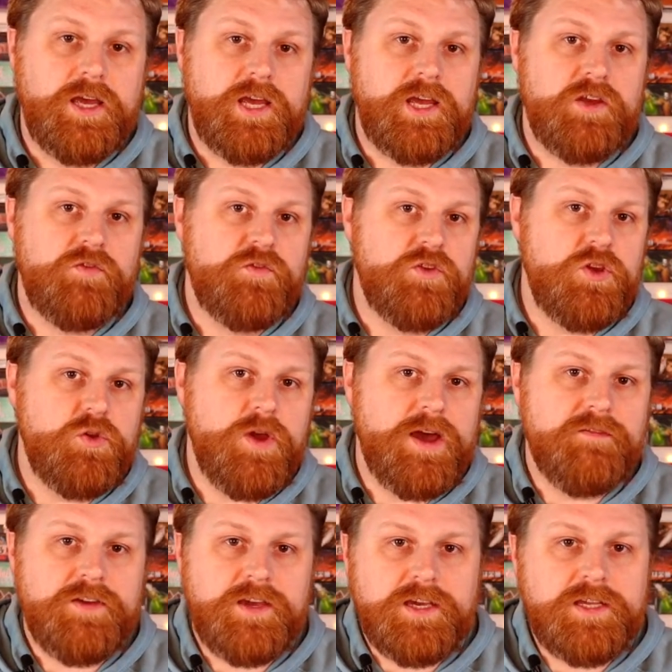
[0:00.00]
If you
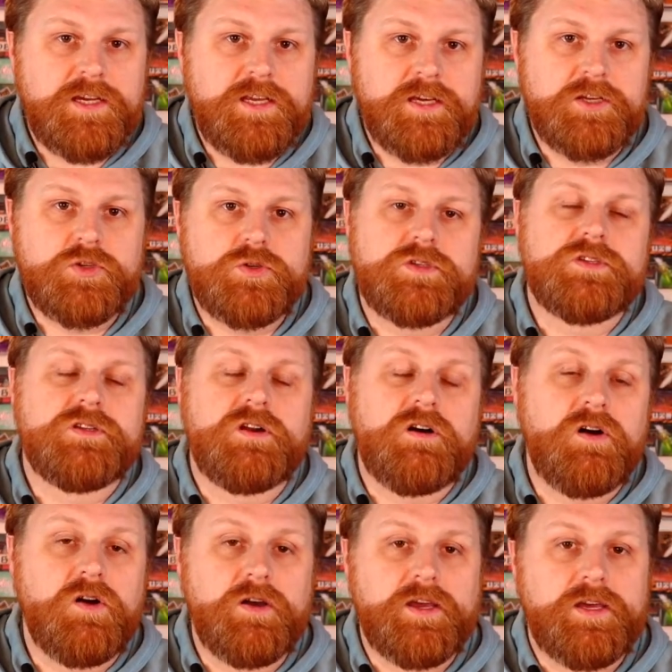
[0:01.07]
have any interest at
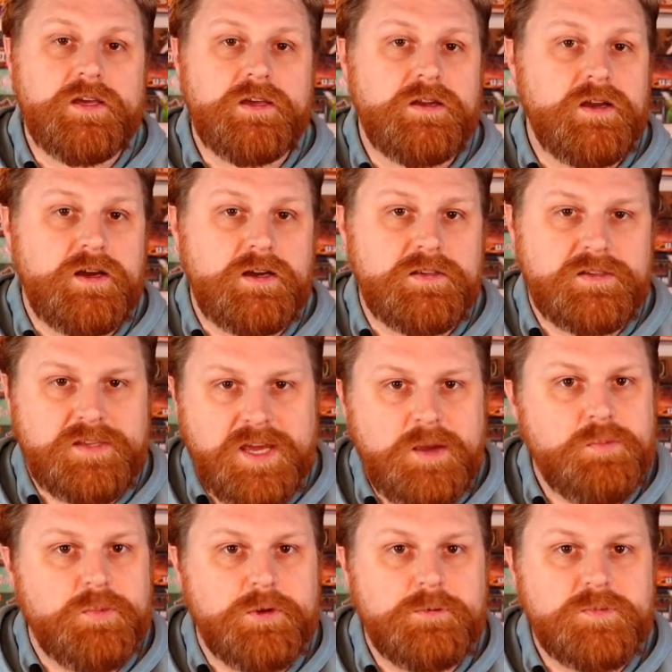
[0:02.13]
all in
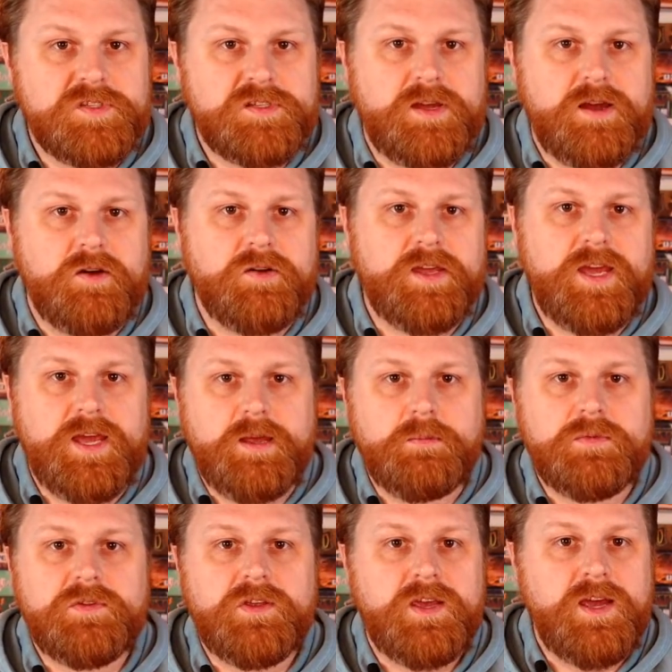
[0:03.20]
escape room style
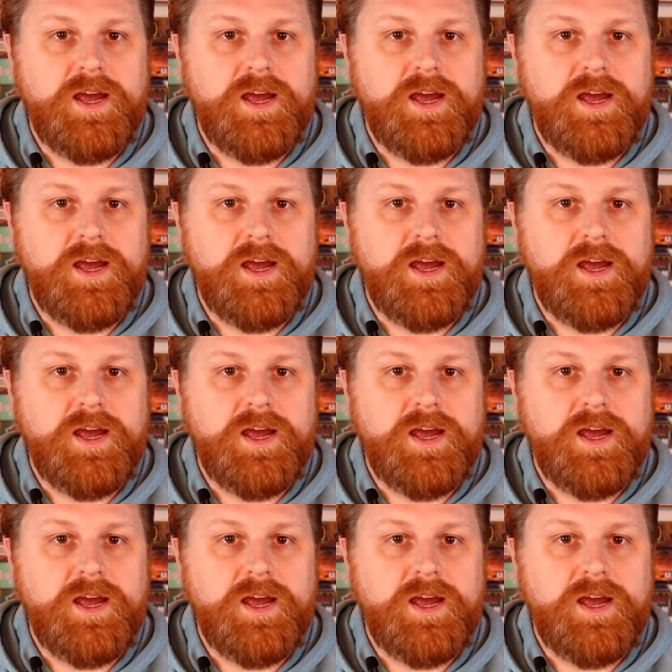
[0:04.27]
games,